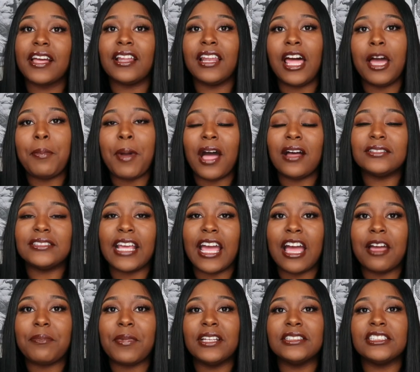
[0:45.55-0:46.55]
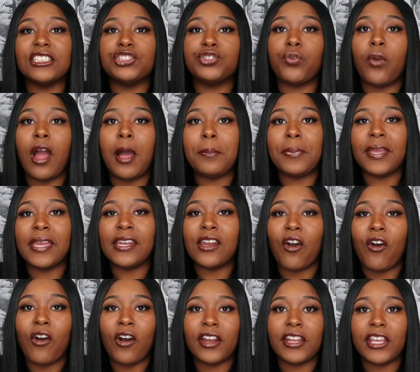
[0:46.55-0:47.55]
Clubhouse app is a drop-in
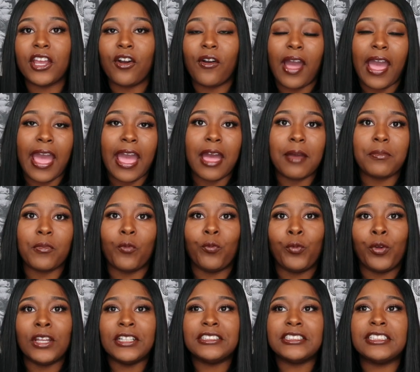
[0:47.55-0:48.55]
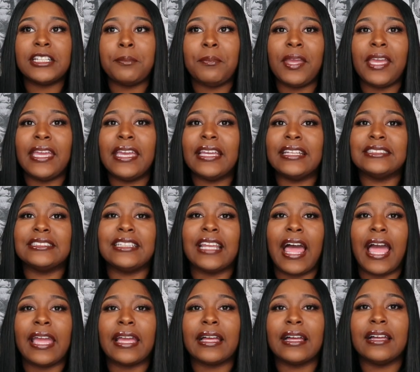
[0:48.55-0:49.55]
audio app, which to me is
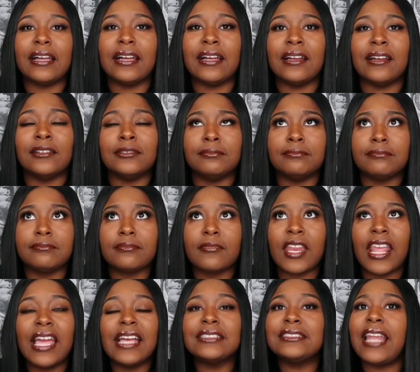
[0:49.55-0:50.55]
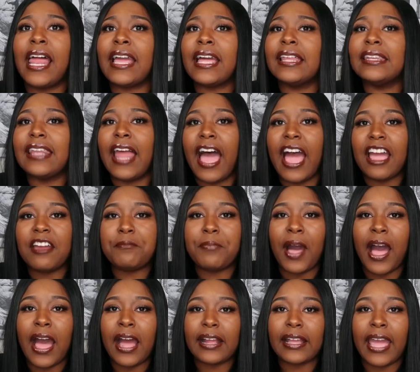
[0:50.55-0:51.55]
like a live
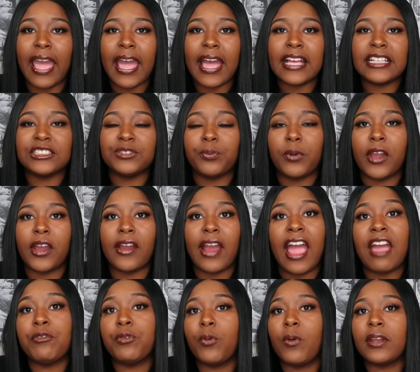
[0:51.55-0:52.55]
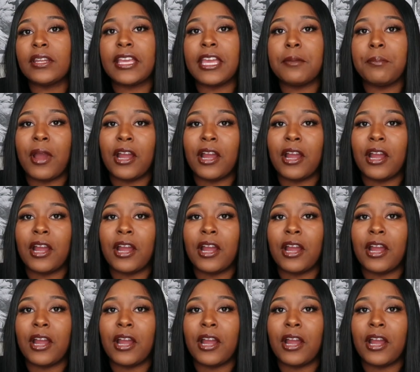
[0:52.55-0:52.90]
podcast where everyone can